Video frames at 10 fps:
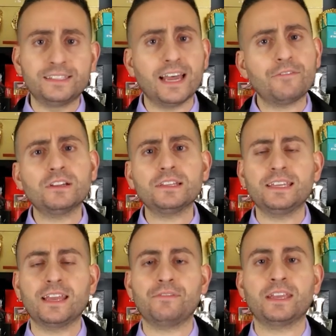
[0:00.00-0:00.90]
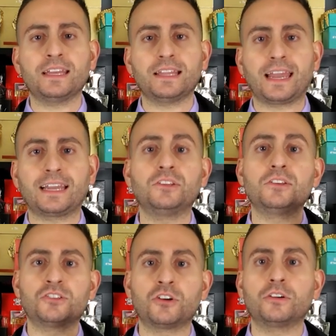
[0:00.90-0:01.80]
definitely giving it like a
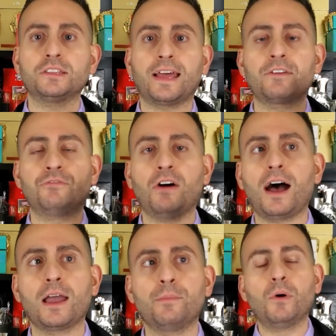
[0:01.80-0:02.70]
dessert-like vibe.